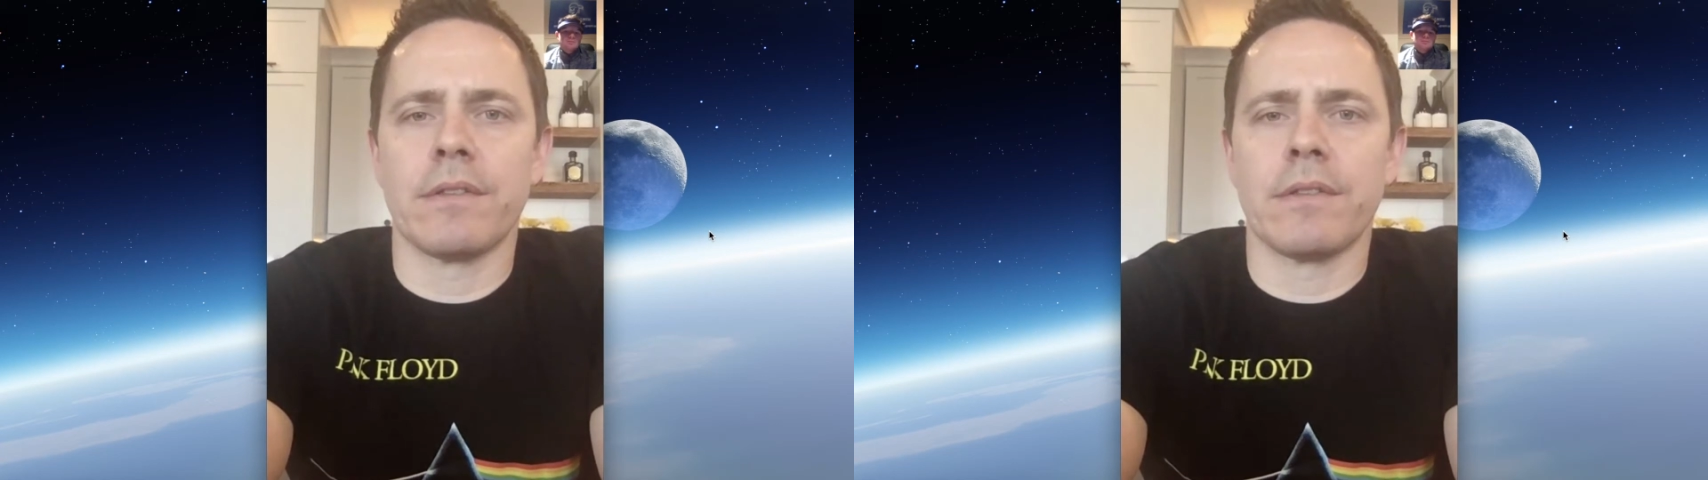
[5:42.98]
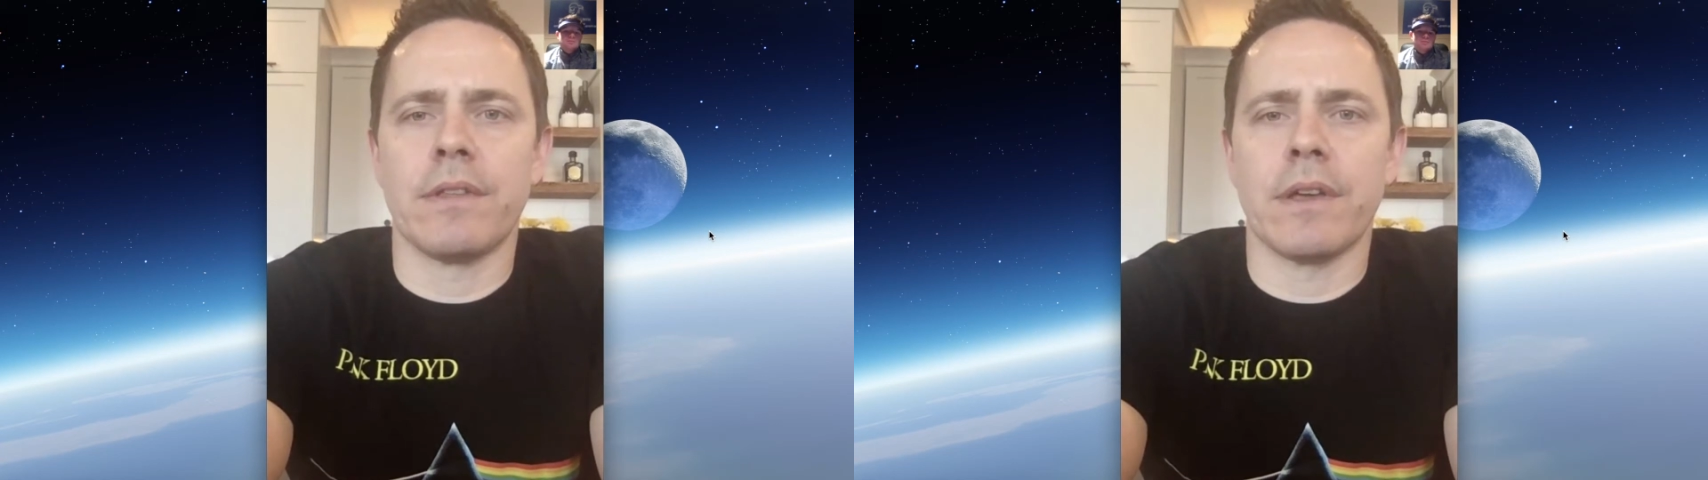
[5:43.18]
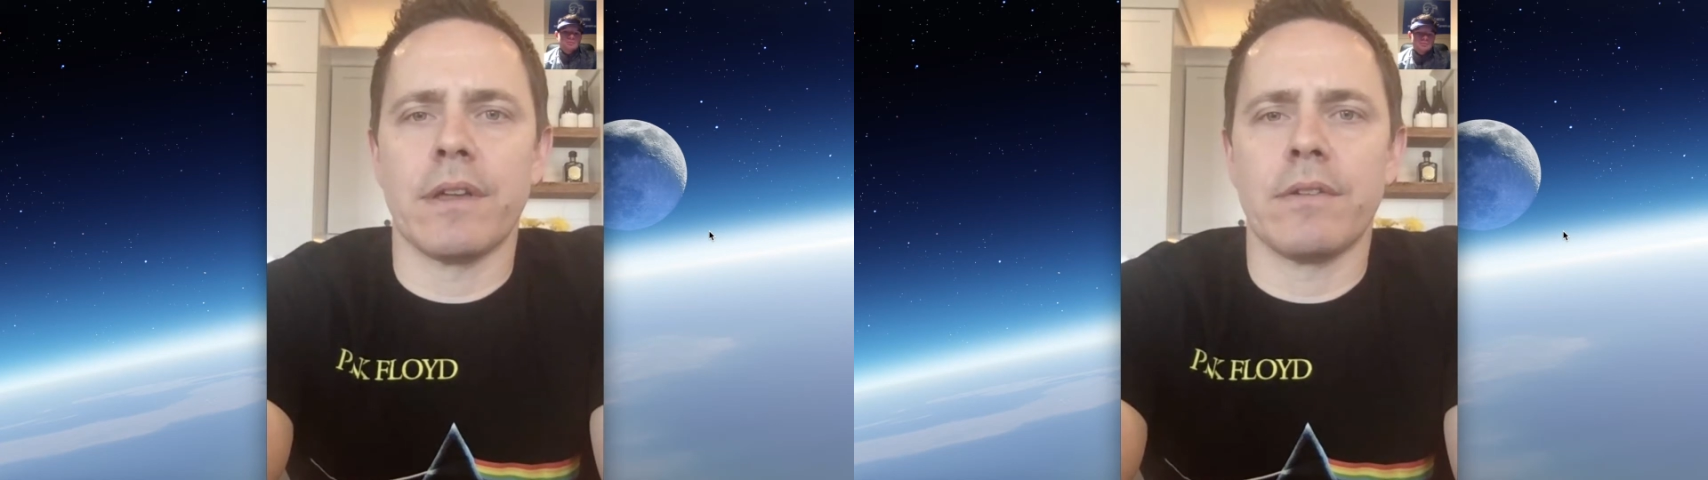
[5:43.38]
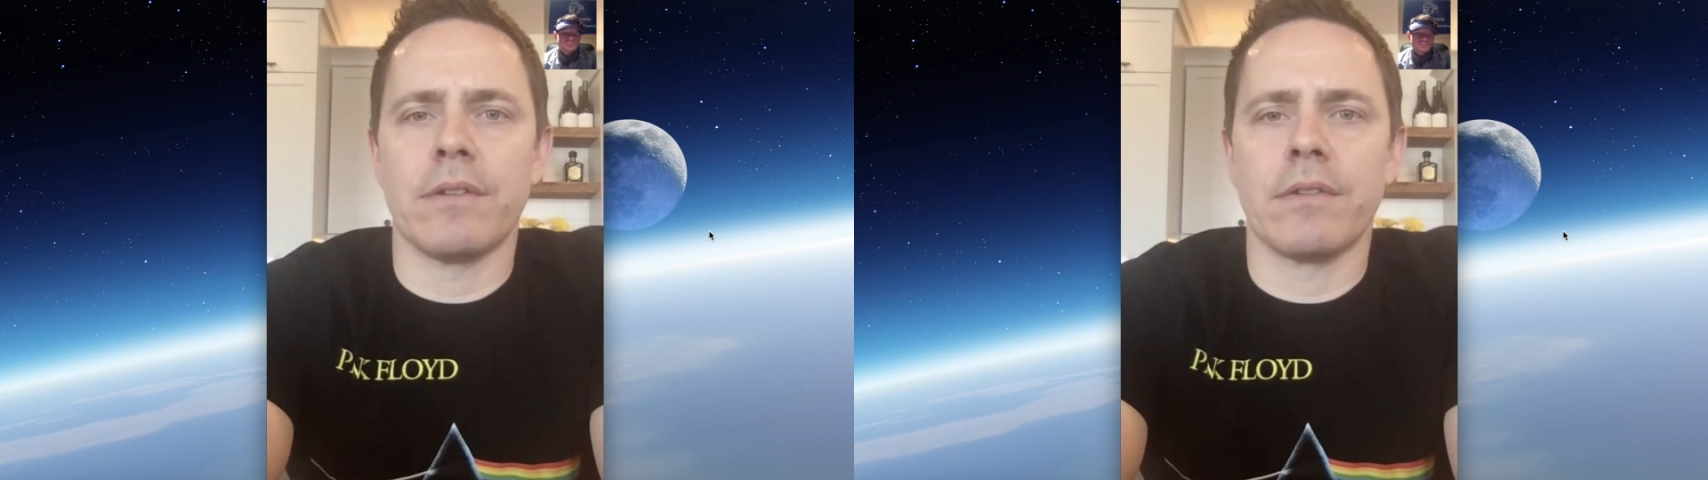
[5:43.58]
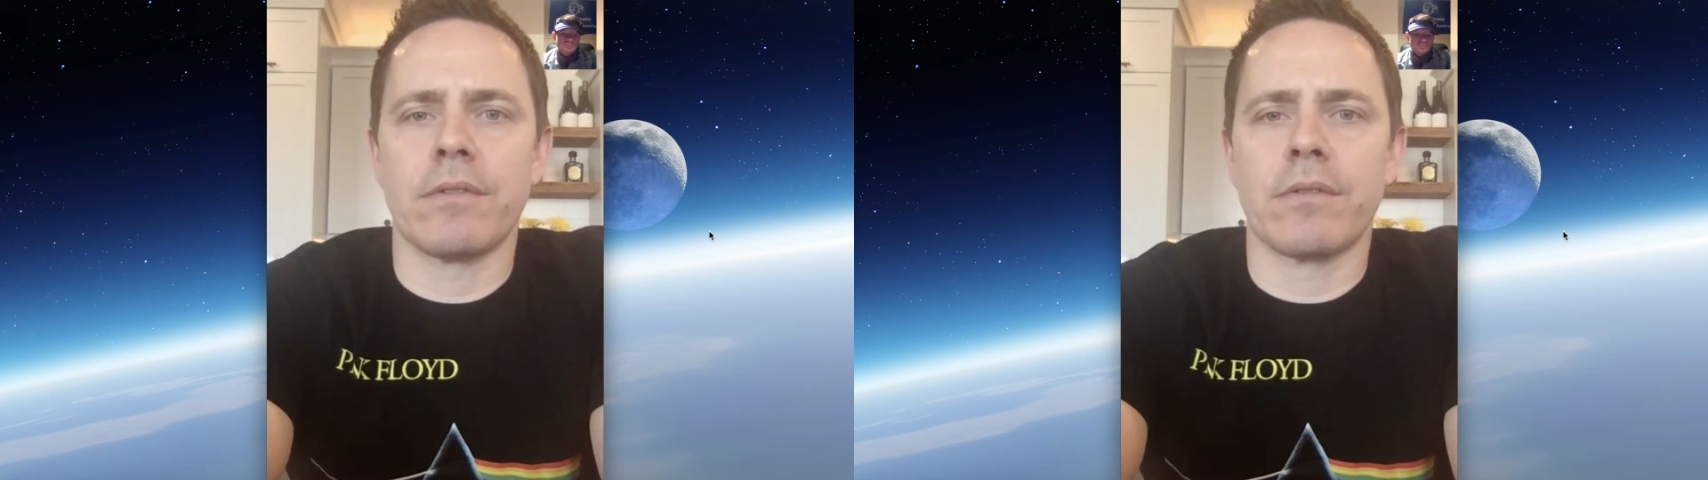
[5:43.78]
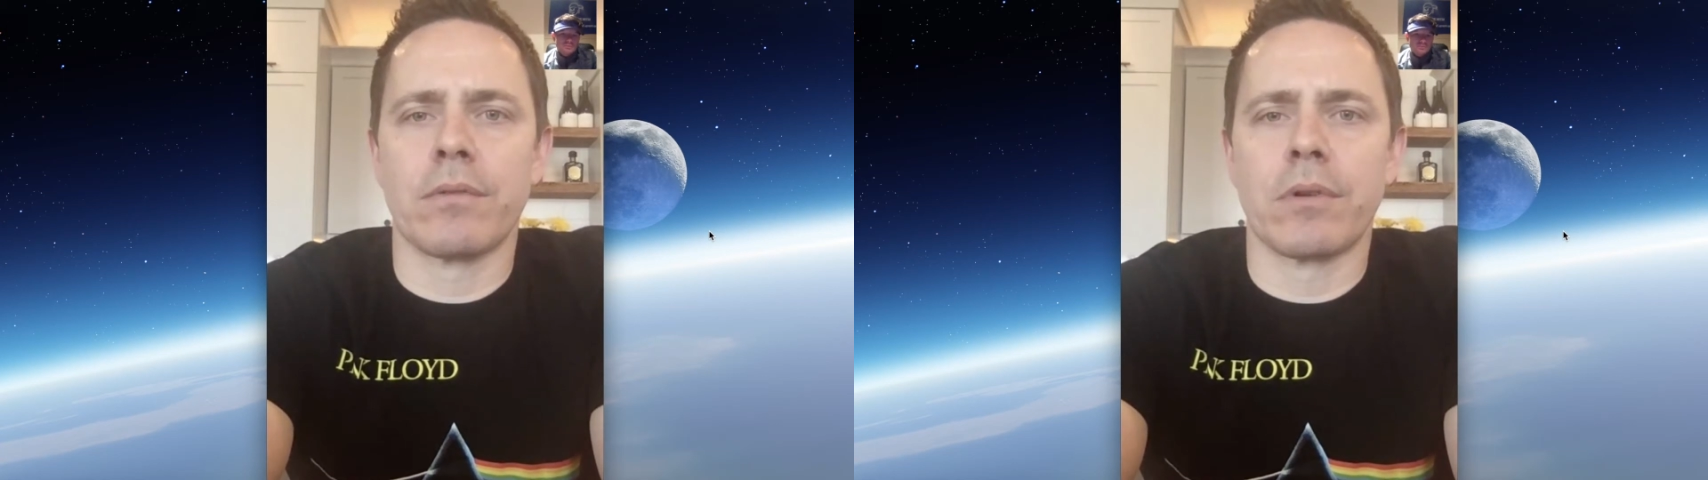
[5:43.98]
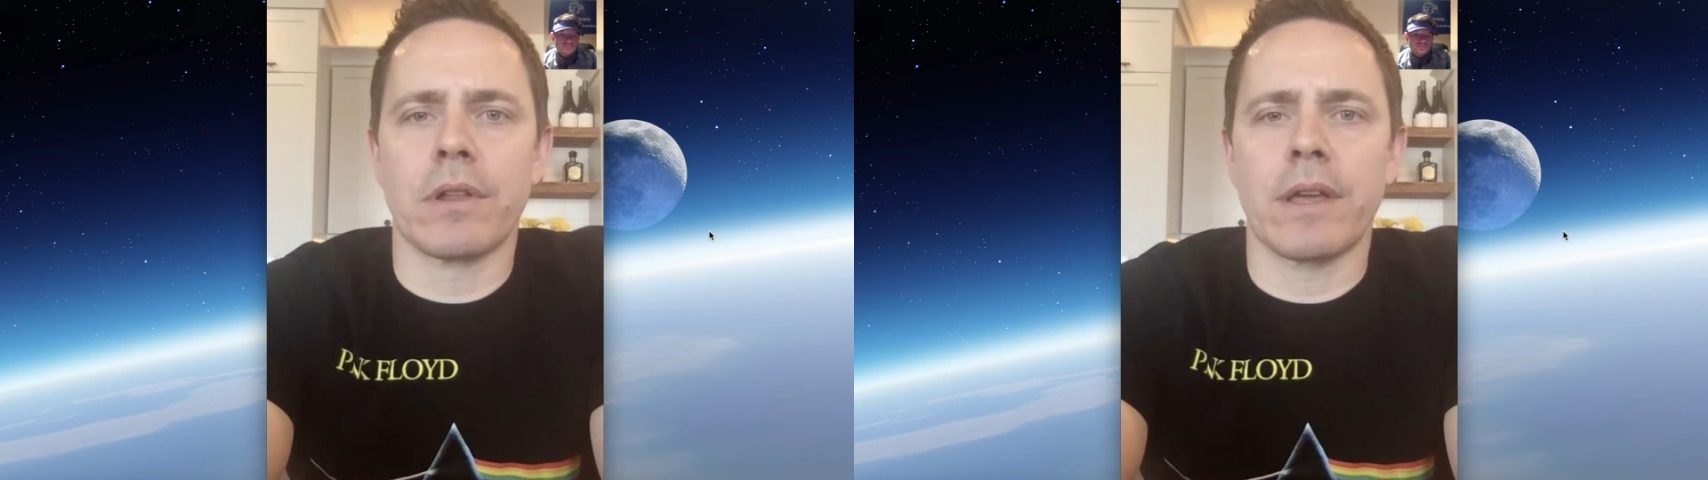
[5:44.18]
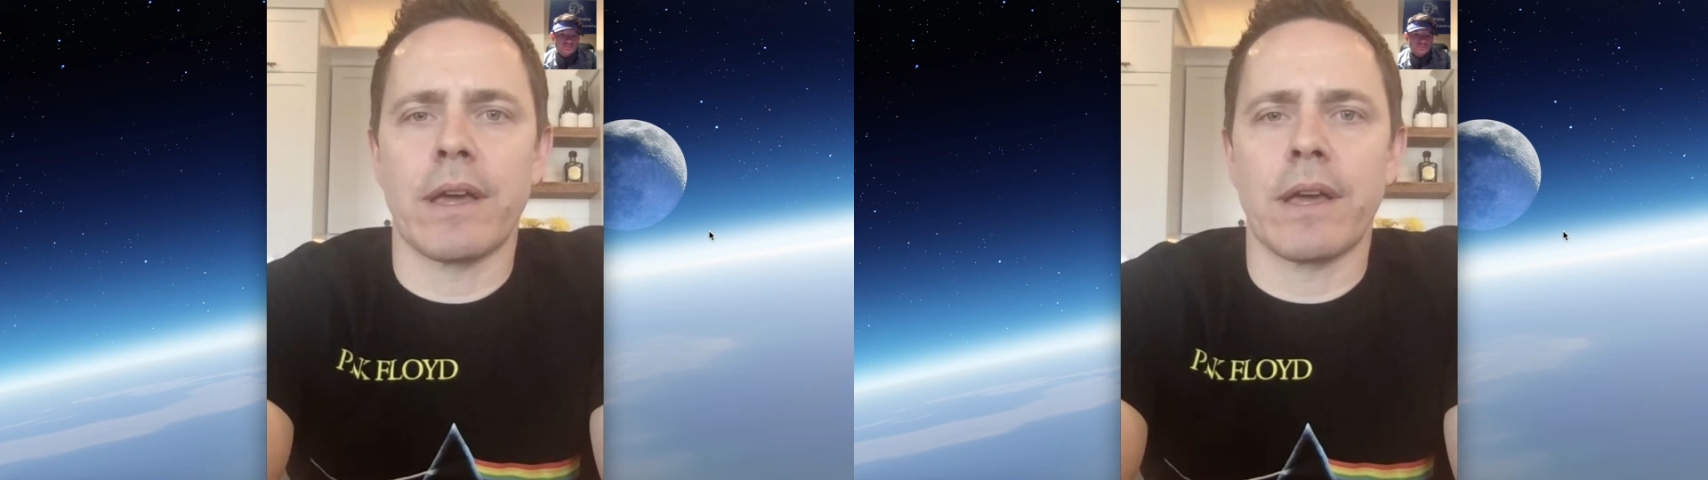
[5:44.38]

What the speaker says: that really